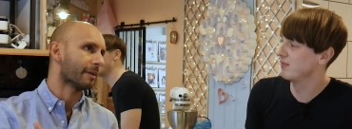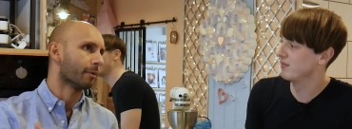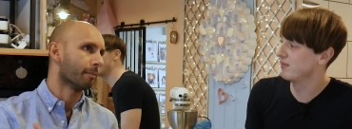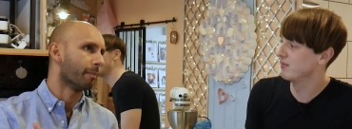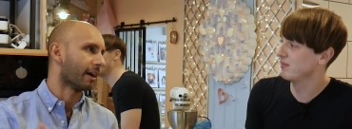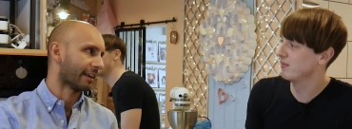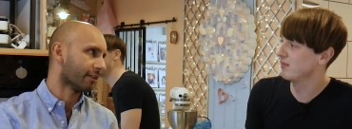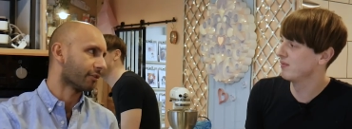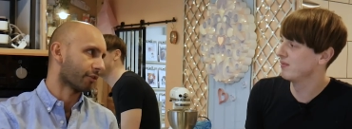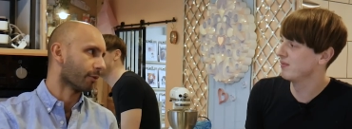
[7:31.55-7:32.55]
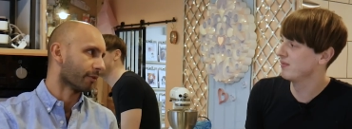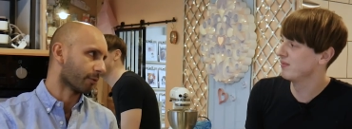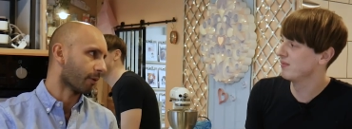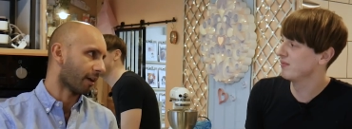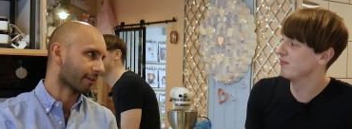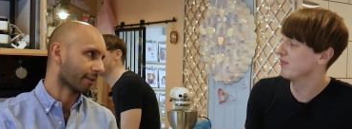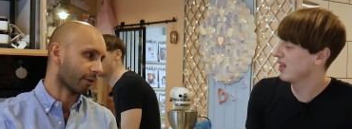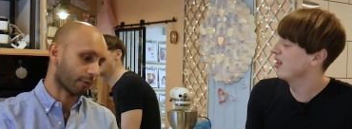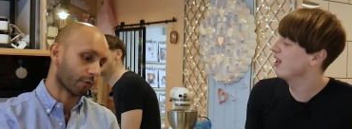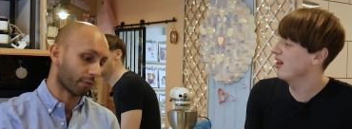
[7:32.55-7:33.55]
Speaker 1: people buy into as well. You
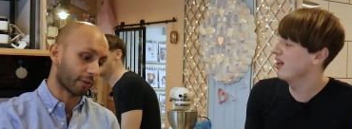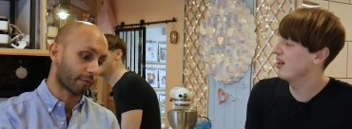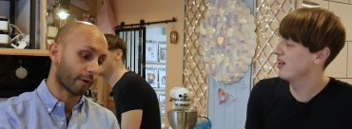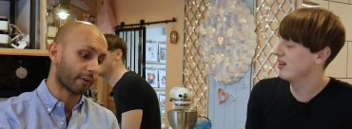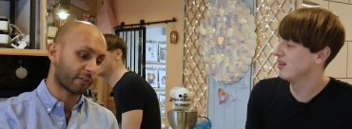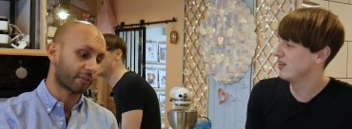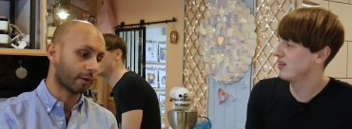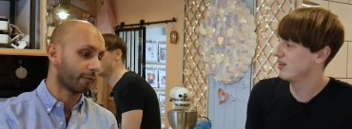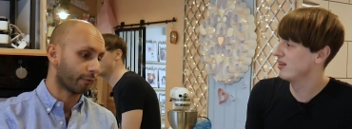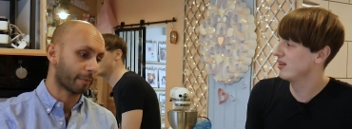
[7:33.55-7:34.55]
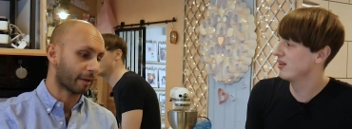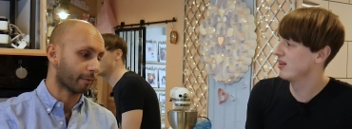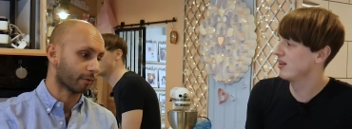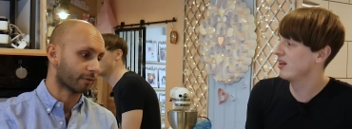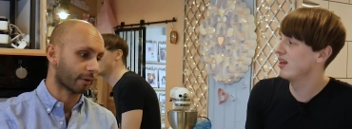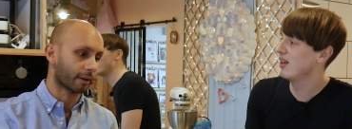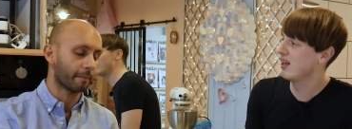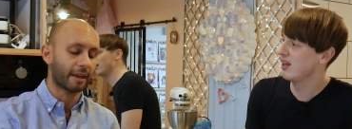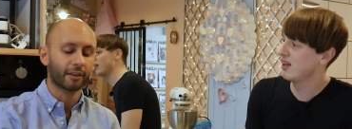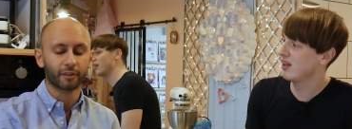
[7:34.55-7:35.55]
know, you've got yeah. these very skillful people doing
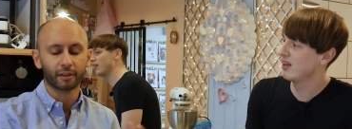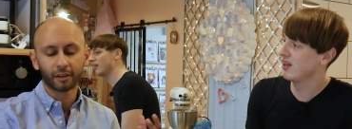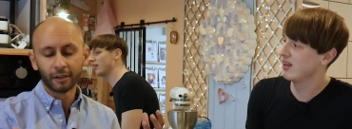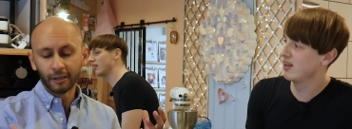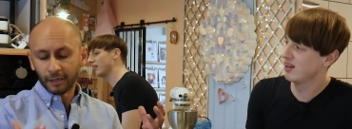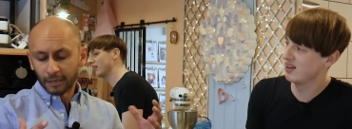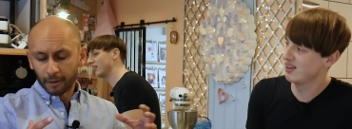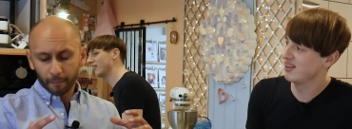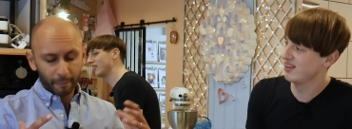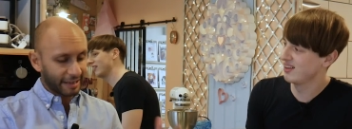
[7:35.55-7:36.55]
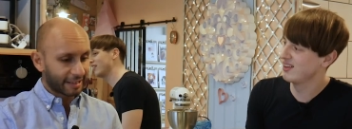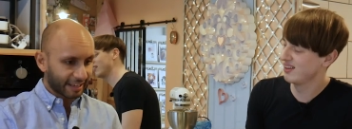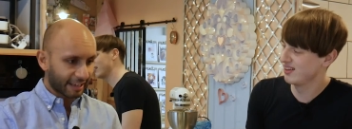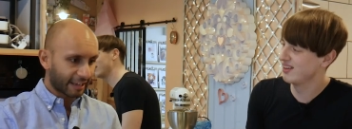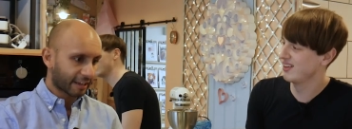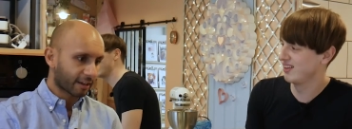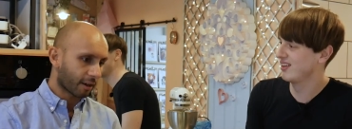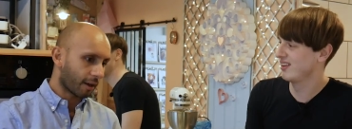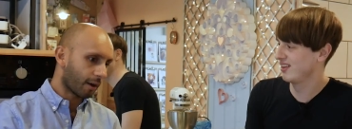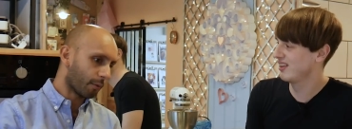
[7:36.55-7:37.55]
amazing
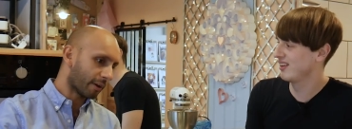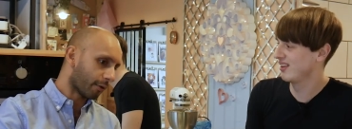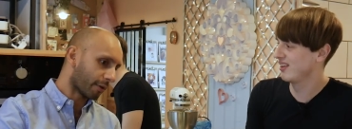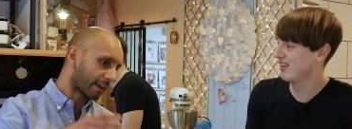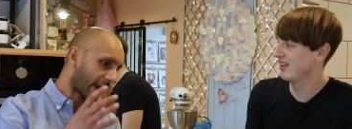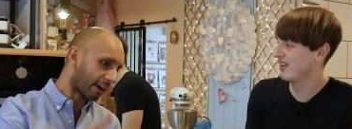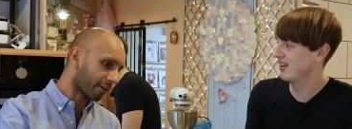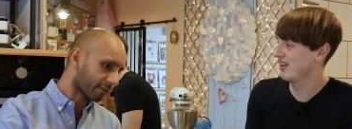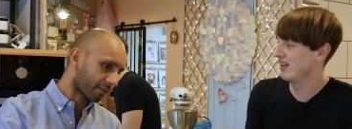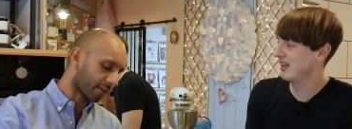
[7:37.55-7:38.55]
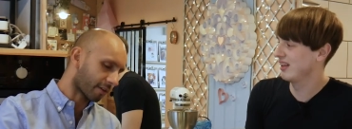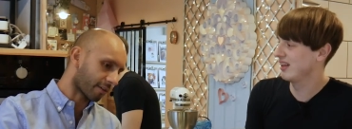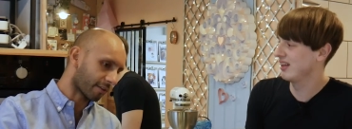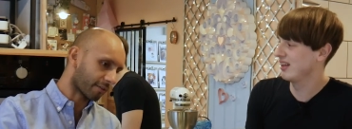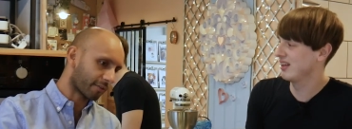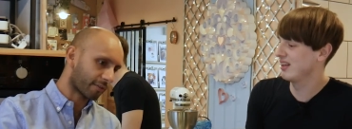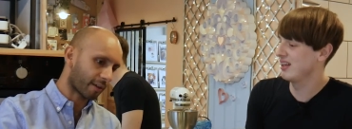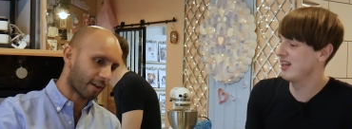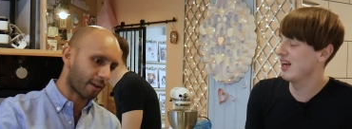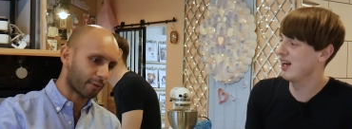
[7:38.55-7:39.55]
baking. Uh, we know the characters,
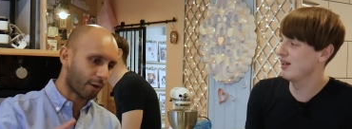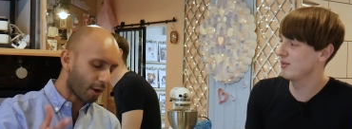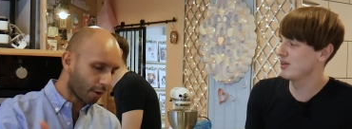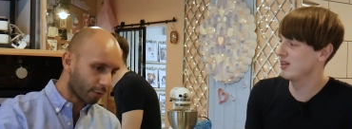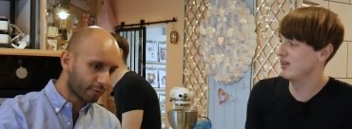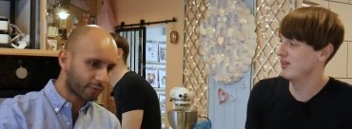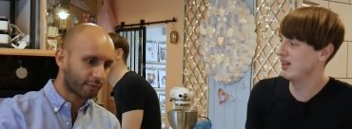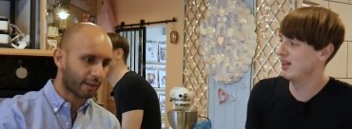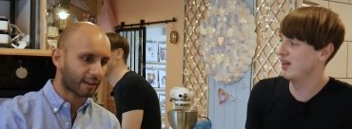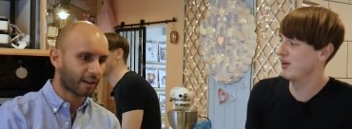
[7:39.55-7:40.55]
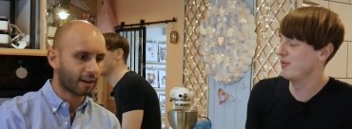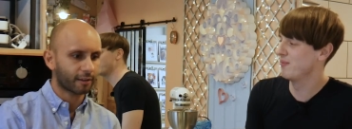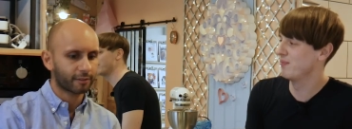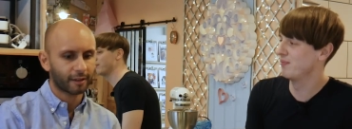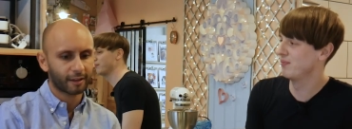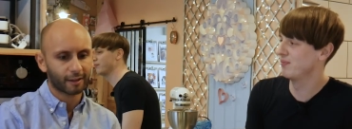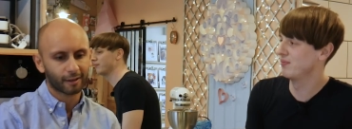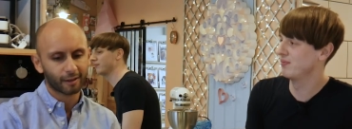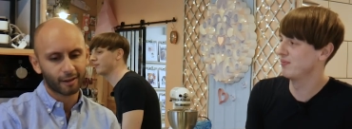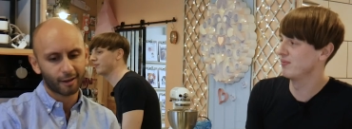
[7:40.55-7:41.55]
uh, the hosts, that kind of
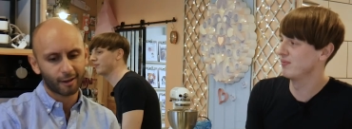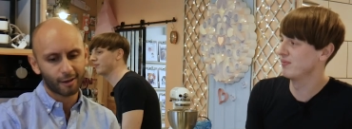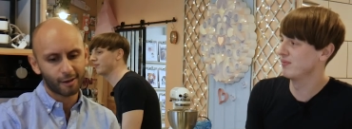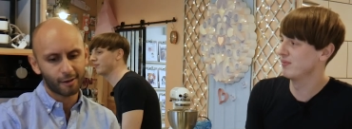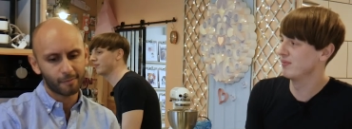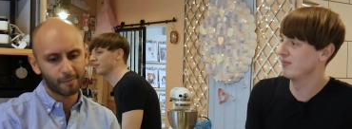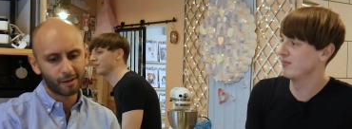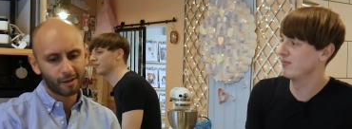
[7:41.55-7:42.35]
thing. Um,